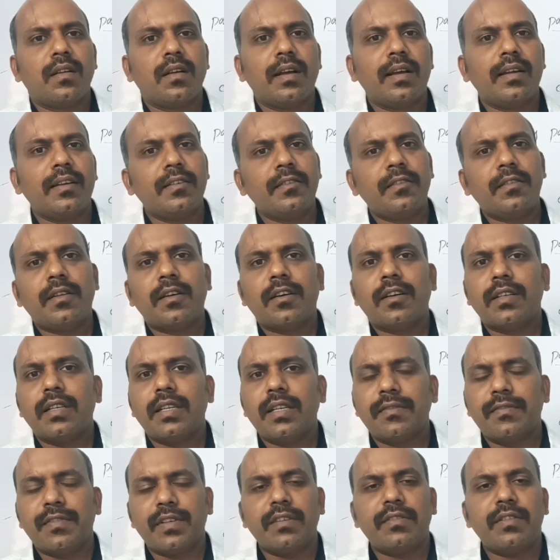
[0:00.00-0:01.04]
and
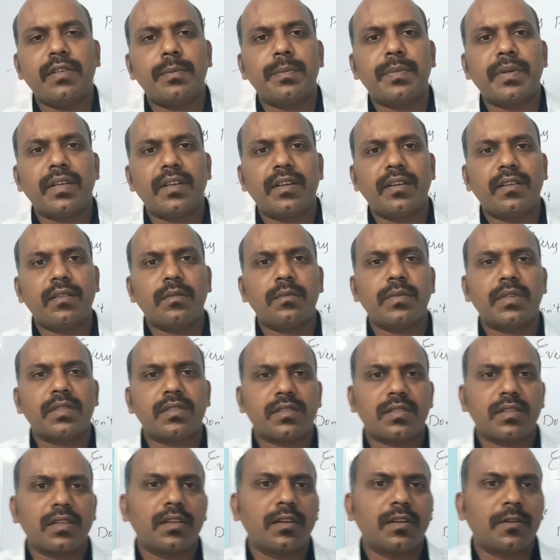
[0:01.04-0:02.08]
if every parent
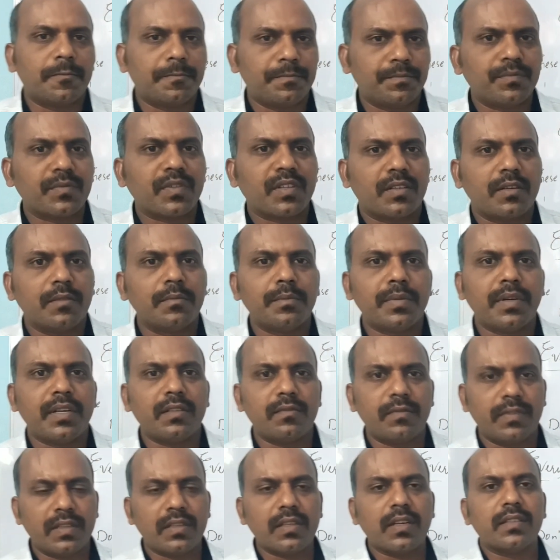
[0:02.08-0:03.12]
must compare
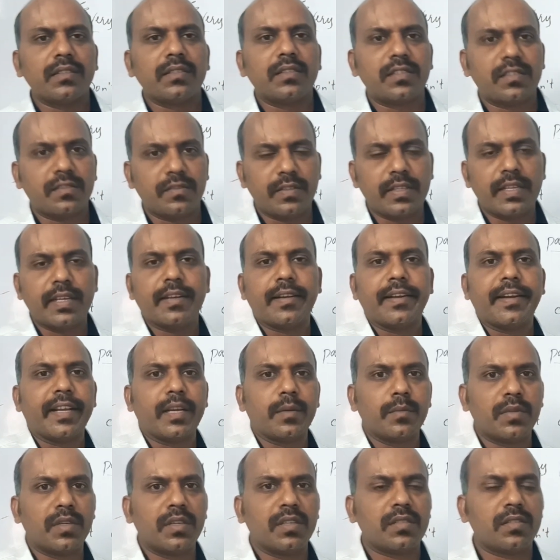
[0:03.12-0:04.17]
with others, with their
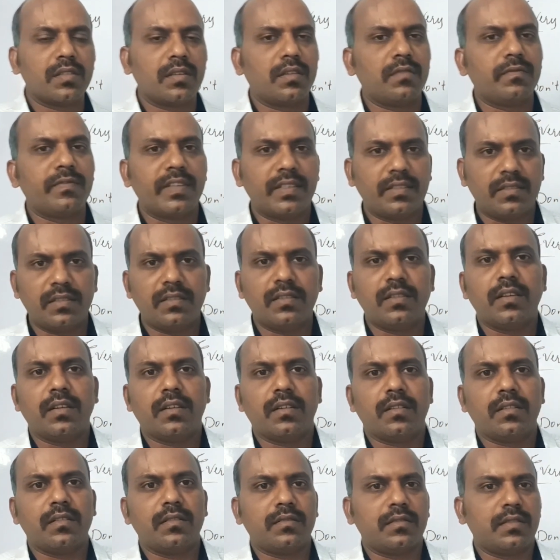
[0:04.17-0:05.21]
neighbors or with
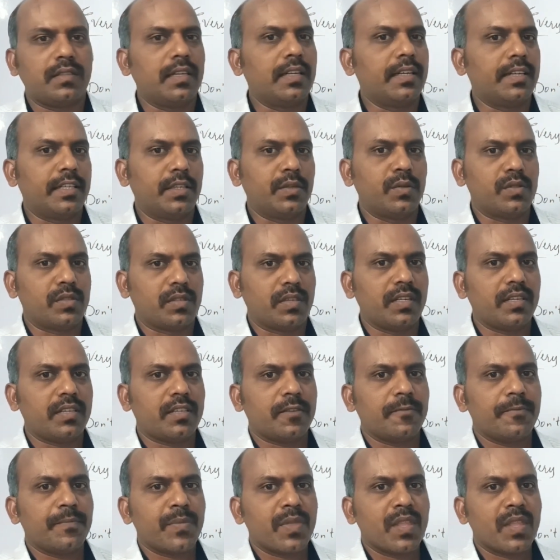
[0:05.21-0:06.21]
the relatives, right?